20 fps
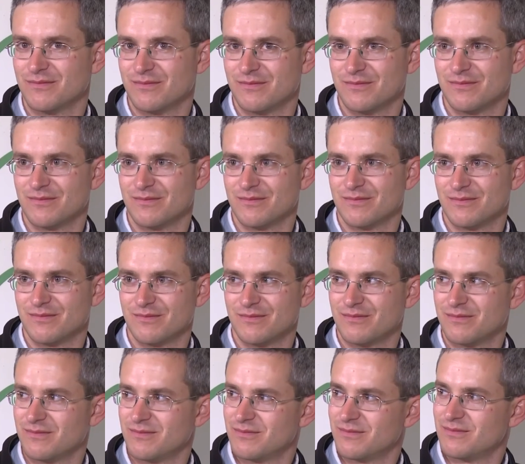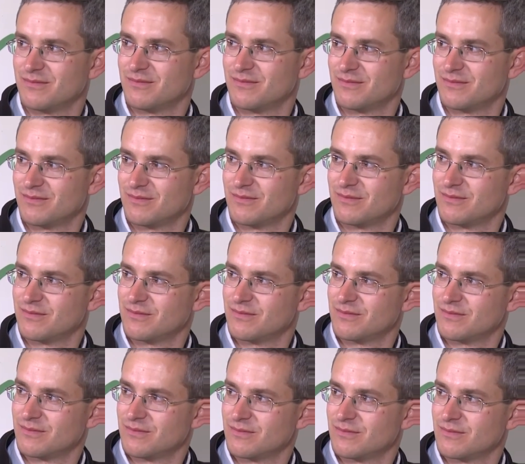
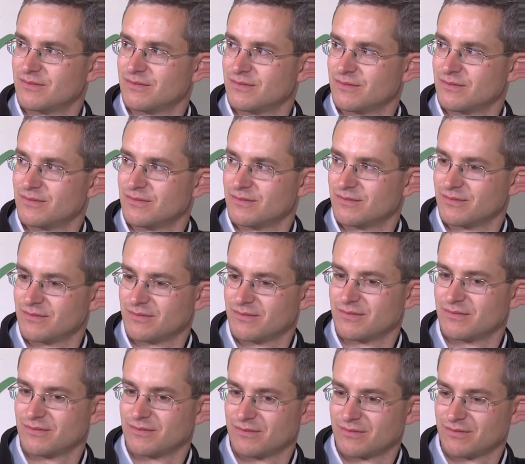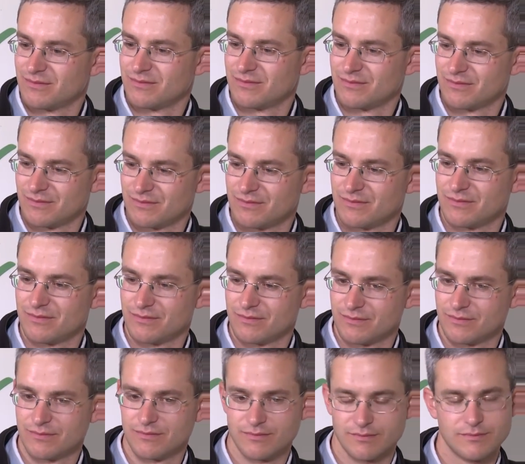
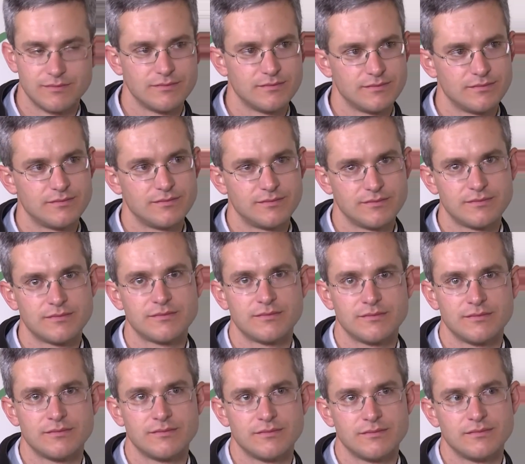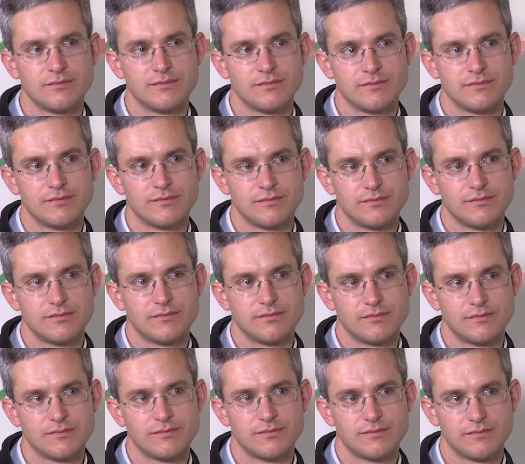
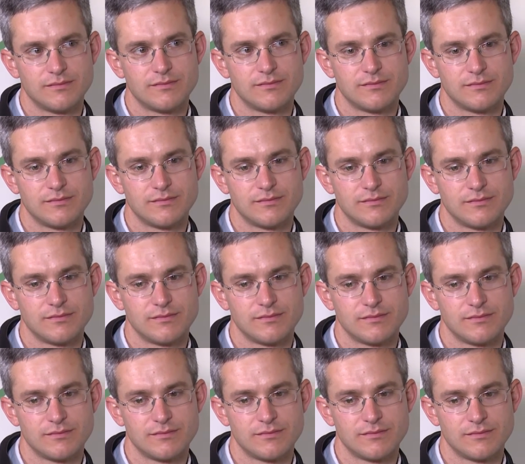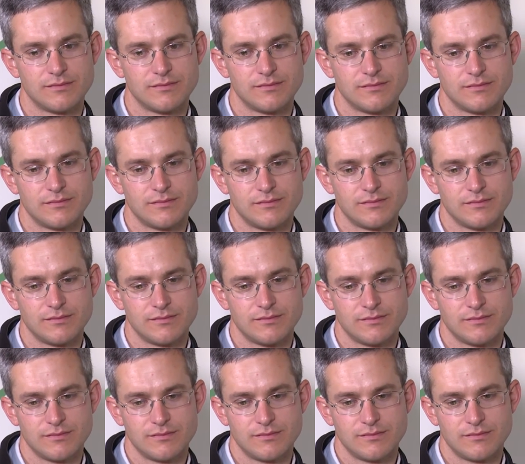[no speech]